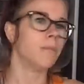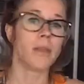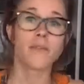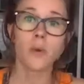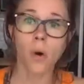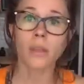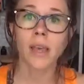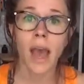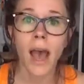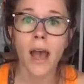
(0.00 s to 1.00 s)
If you only
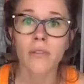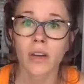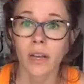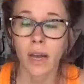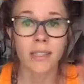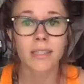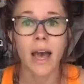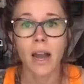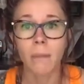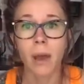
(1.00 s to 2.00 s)
have a
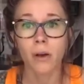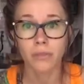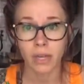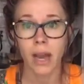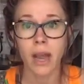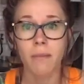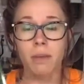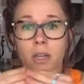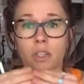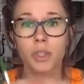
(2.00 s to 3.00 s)
set amount of time
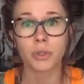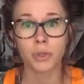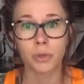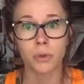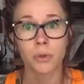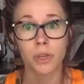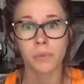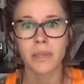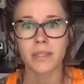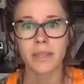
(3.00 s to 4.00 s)
to do your
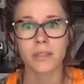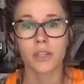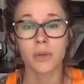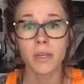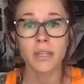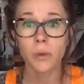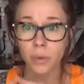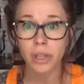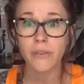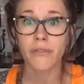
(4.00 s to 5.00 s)
business, you need to get
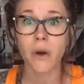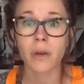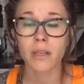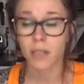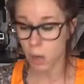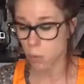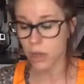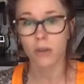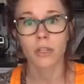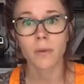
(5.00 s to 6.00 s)
really focused on
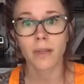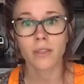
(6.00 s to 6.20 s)
what you're doing.